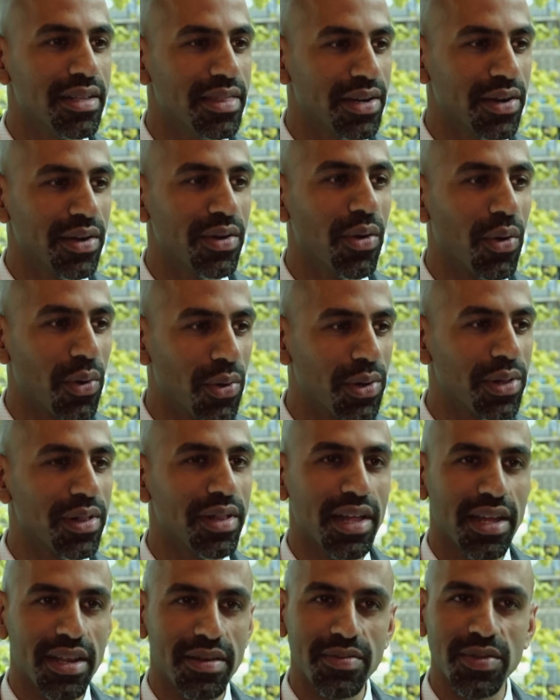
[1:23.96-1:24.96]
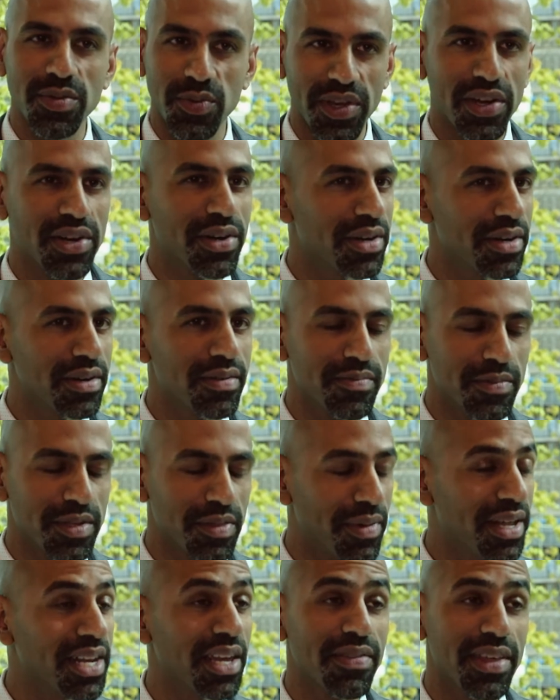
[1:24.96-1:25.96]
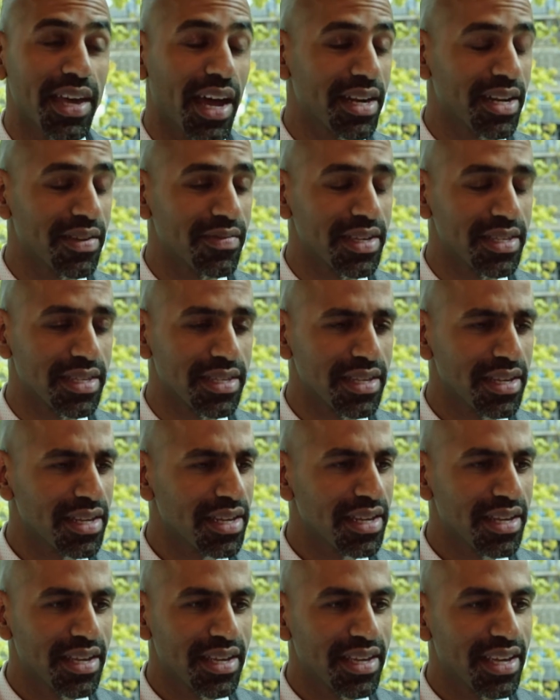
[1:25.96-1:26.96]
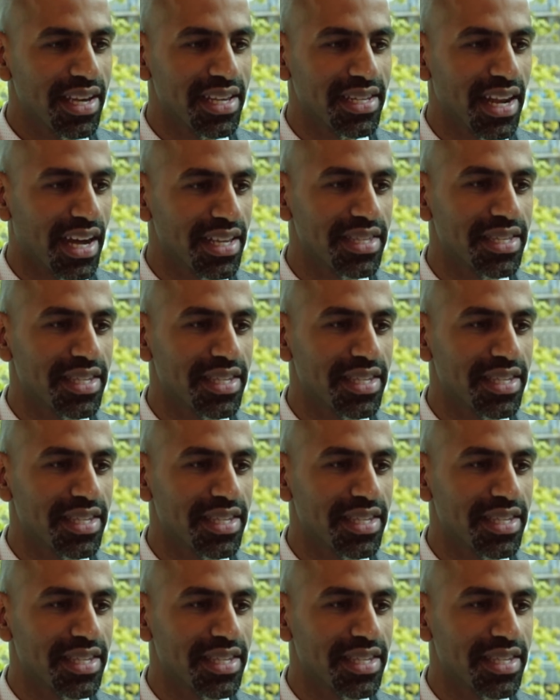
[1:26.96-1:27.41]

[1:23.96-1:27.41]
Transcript: Their goal, as we heard with many of the activists, is not